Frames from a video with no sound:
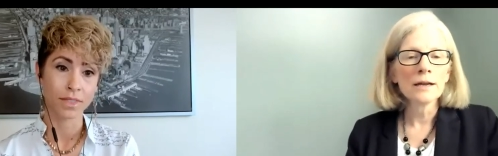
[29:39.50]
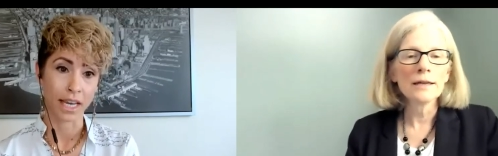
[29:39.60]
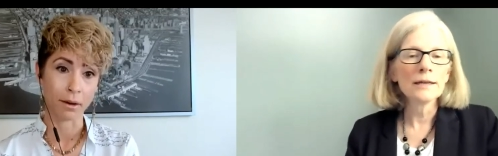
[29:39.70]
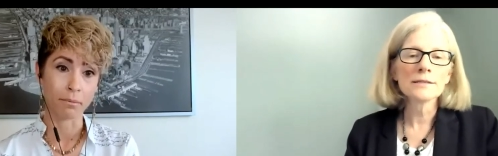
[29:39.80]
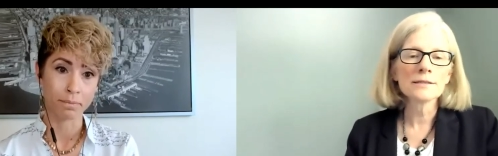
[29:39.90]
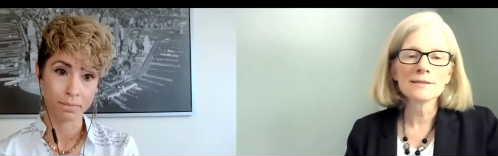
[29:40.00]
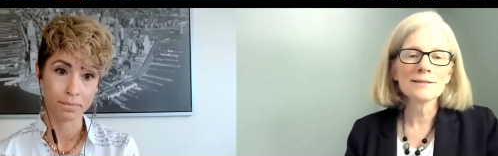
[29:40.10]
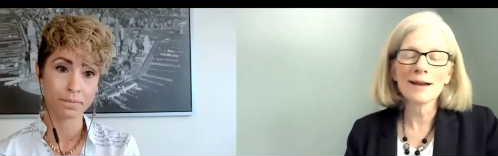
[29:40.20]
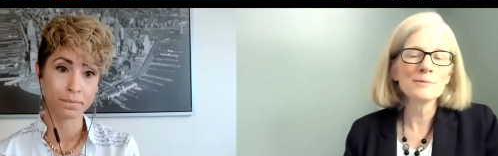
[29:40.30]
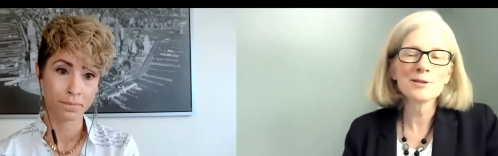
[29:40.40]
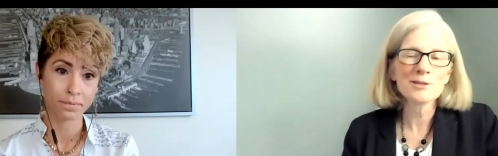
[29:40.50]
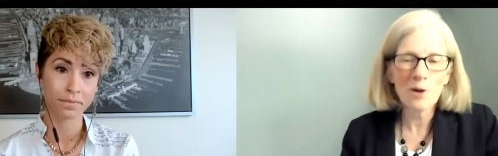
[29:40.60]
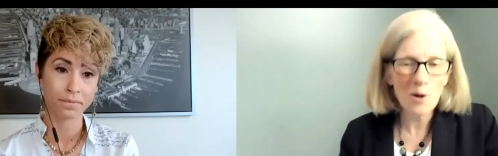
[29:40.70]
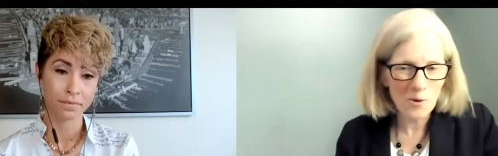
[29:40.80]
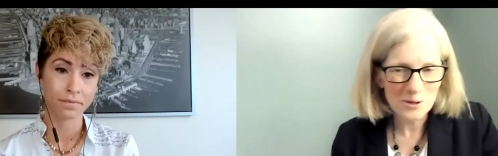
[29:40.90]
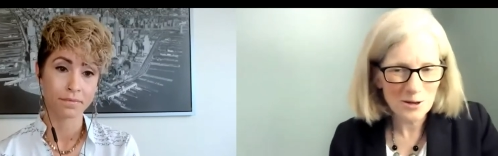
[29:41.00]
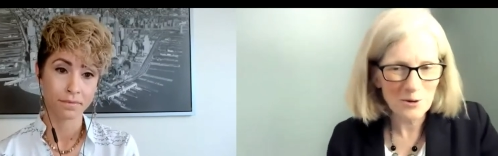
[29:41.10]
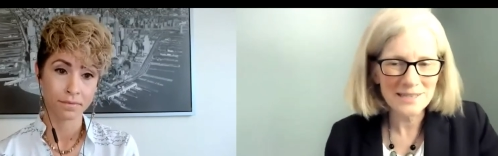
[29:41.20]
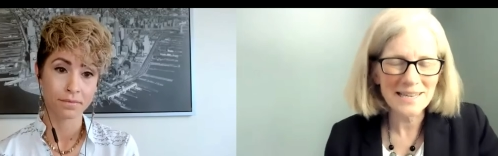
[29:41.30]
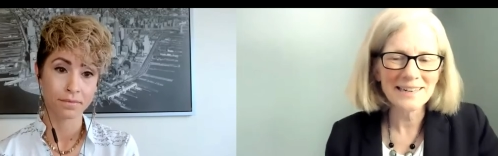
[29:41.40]
Speaker 1: It's I'm so
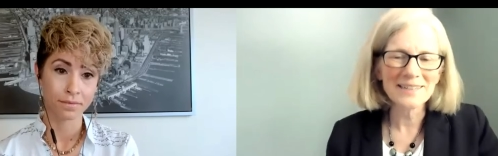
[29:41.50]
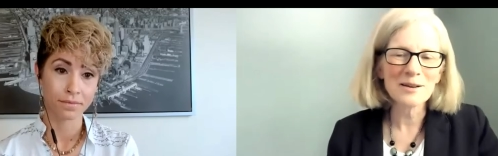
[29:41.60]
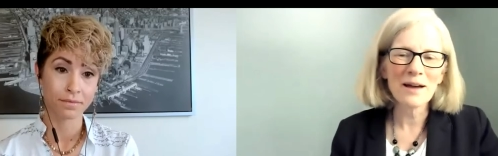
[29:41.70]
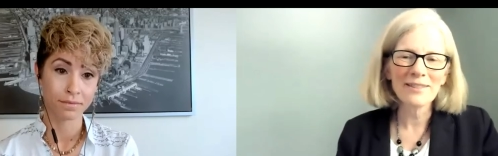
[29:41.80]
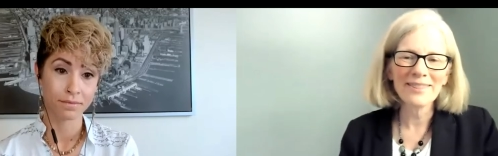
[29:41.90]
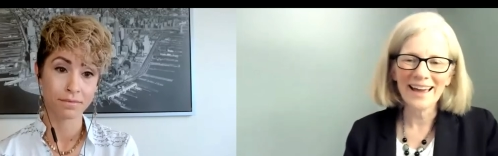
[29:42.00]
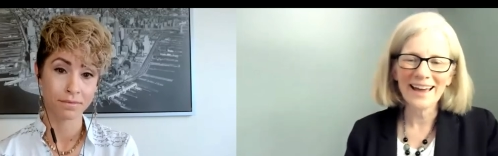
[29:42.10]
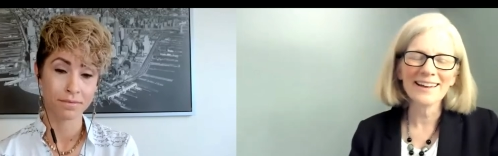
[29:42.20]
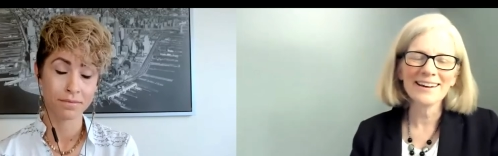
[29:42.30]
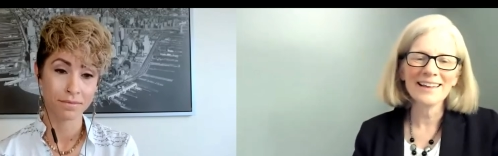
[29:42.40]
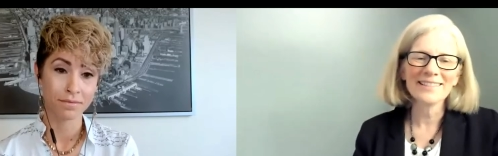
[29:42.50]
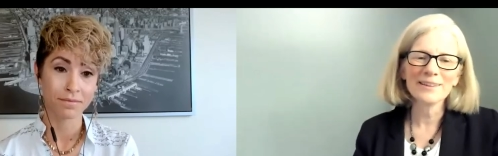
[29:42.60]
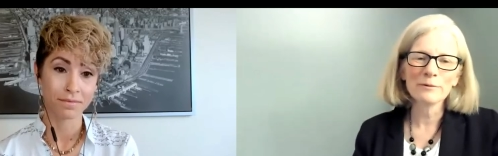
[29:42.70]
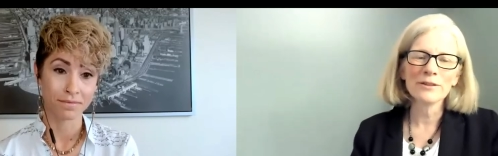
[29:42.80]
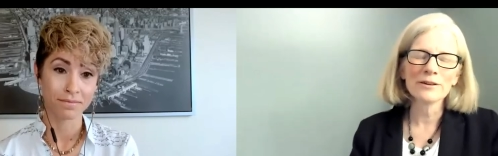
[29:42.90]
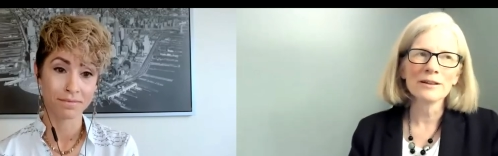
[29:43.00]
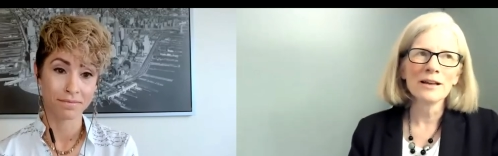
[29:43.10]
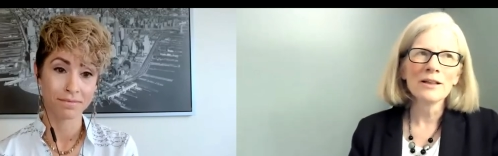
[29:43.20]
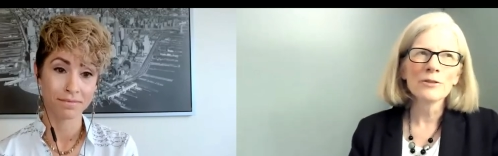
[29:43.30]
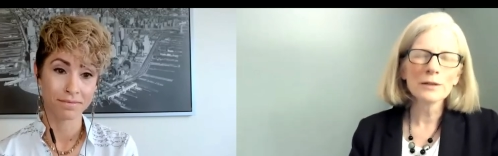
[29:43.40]
so excited about that and the the
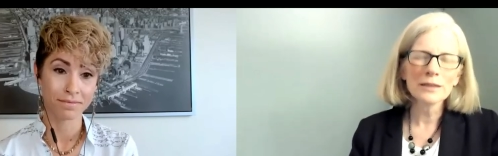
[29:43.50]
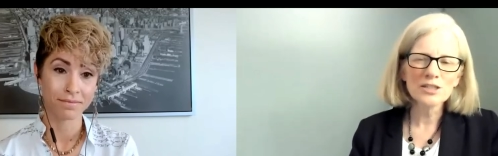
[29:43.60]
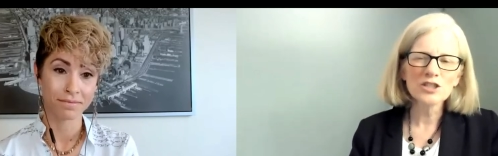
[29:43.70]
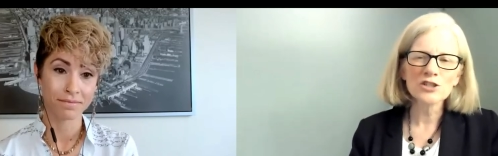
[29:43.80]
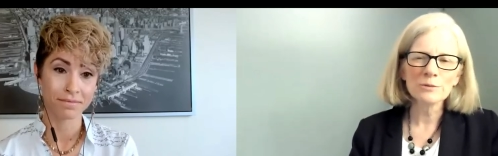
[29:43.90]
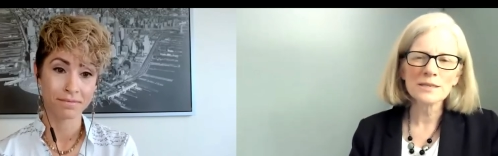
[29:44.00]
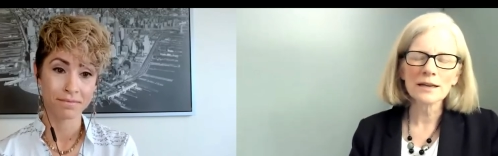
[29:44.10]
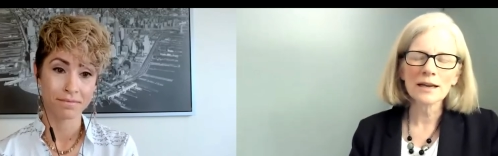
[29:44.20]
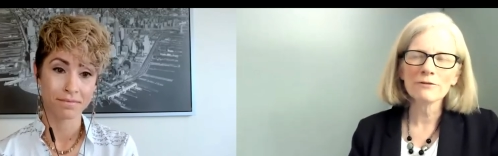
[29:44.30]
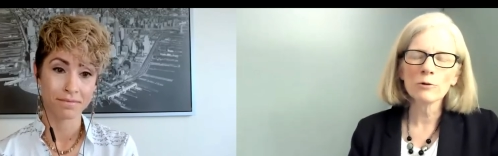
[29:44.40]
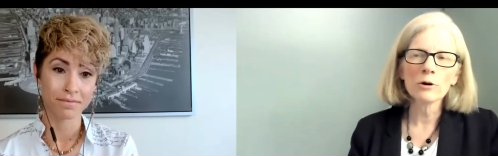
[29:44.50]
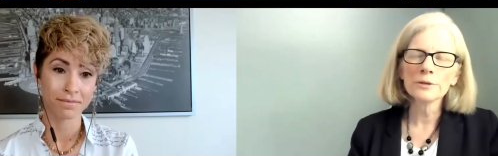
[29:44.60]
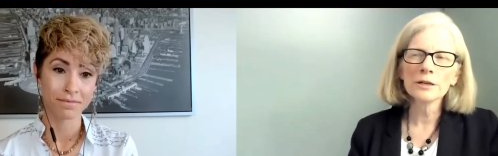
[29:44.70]
the relationships that get formed.